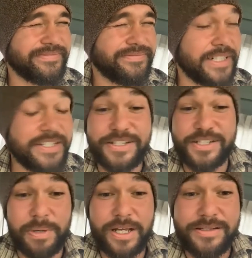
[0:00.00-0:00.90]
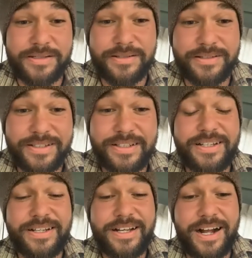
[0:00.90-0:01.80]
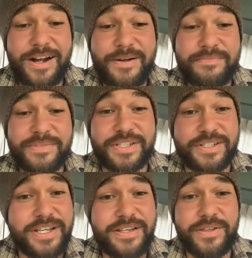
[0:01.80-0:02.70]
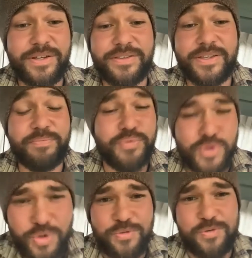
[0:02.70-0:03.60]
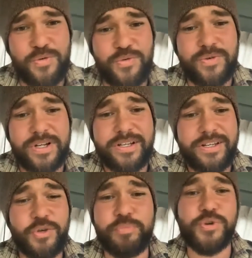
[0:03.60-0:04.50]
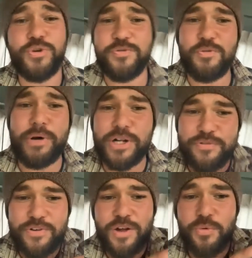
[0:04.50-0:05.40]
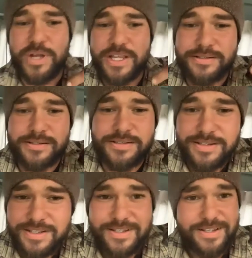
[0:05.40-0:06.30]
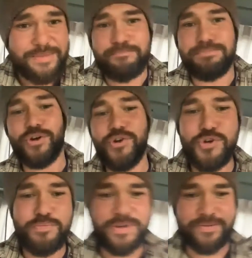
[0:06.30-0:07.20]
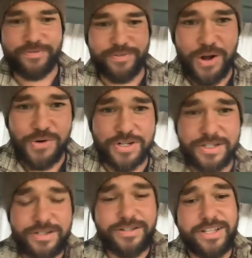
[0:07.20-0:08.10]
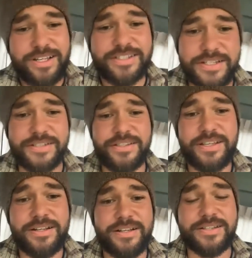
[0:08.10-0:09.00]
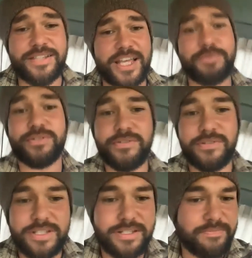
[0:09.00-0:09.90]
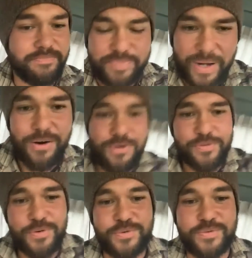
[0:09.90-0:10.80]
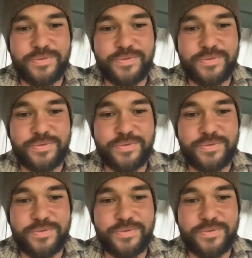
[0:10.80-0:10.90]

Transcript: Lisa's place to see your beautiful butterfly wings bloom and flourish since then is absolutely powerful.